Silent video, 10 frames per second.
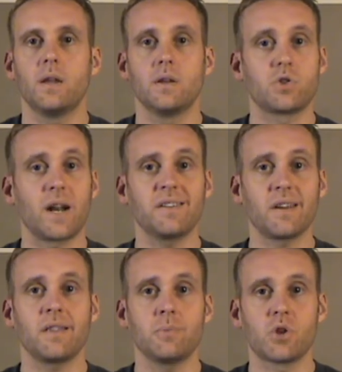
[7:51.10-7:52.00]
try to
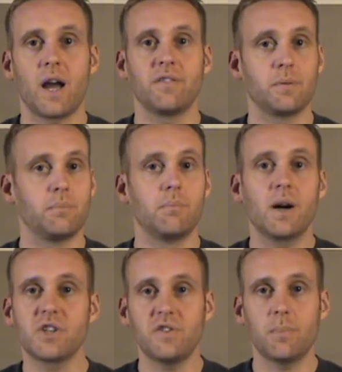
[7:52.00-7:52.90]
suck them dry as
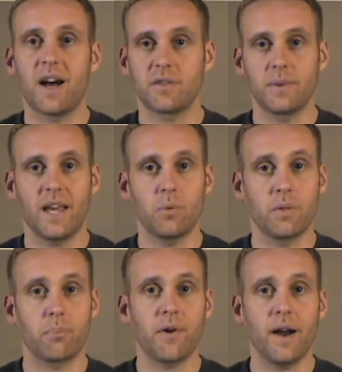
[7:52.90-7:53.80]
much as you possibly can
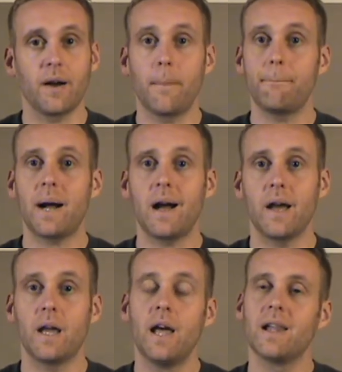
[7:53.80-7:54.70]
with prayer
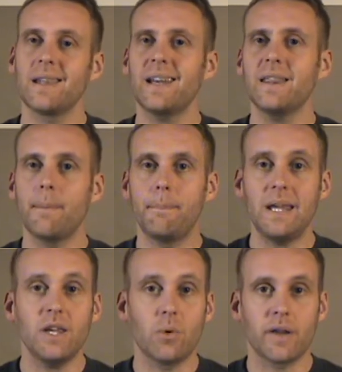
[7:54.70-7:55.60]
by letting them
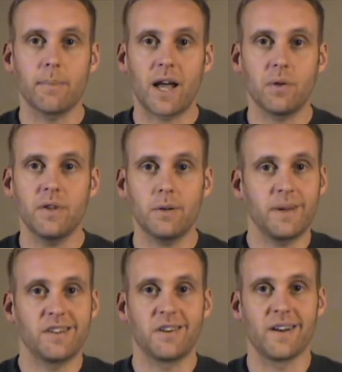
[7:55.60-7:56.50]
beat you on the battlefield,
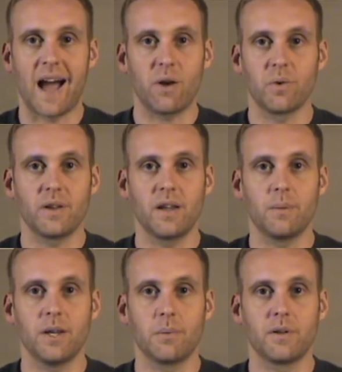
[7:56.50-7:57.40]
because you're not really going to
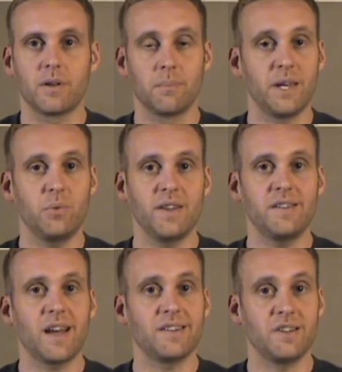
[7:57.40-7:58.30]
be able to compete with these
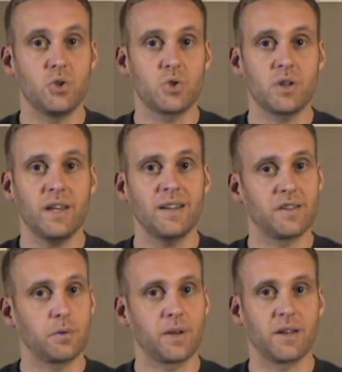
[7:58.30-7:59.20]
guys usually
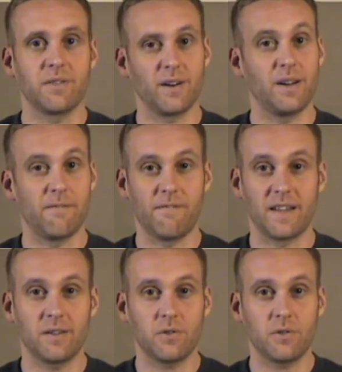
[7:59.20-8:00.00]
unless you're playing a very defensive